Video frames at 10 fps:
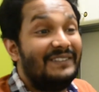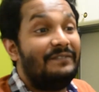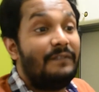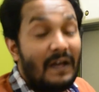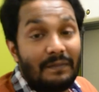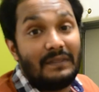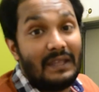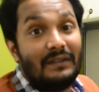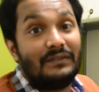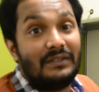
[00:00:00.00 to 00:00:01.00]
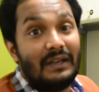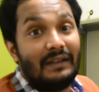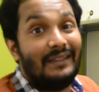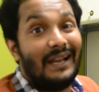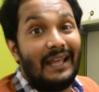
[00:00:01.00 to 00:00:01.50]
fun things
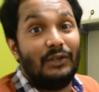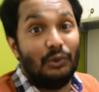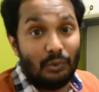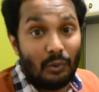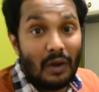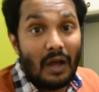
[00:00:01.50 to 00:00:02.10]
that I do